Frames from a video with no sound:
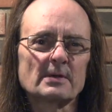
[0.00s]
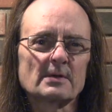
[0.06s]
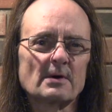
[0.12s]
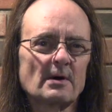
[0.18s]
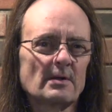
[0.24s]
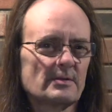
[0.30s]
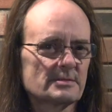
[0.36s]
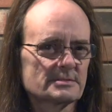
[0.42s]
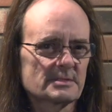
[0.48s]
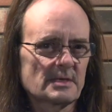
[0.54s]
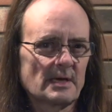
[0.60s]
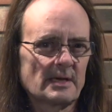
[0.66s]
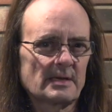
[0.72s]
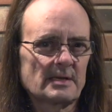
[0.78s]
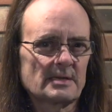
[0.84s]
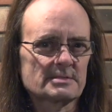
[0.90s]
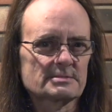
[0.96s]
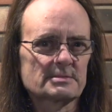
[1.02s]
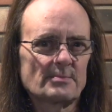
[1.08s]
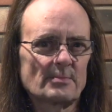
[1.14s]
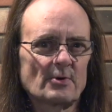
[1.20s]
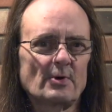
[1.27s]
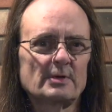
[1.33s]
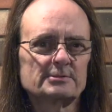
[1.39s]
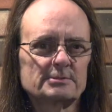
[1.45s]
call this guy and ask some
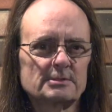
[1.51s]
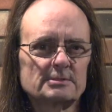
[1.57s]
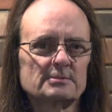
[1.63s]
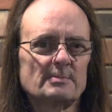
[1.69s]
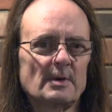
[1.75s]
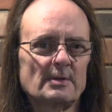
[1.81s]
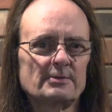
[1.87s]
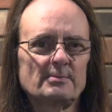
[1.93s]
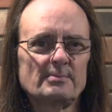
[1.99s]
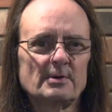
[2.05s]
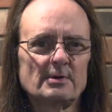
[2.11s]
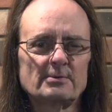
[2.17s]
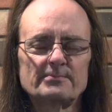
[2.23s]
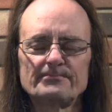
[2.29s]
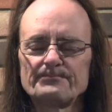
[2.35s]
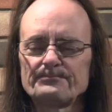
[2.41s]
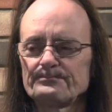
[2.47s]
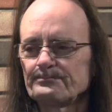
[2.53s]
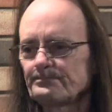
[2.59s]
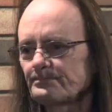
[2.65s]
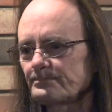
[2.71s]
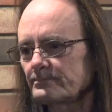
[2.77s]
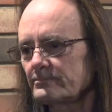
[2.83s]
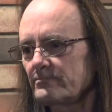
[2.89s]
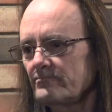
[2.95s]
questions about the boat.
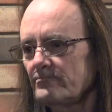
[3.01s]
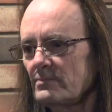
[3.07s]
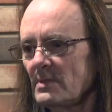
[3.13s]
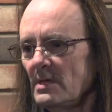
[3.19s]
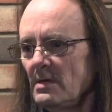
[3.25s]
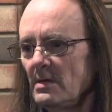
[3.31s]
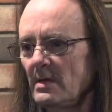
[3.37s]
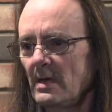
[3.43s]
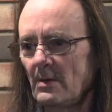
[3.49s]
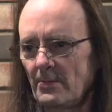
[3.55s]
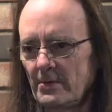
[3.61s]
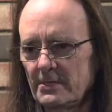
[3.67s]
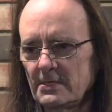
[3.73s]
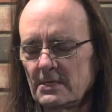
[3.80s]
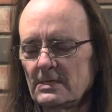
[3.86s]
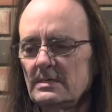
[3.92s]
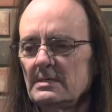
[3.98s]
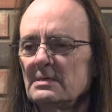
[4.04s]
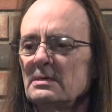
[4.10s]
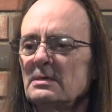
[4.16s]
And we did.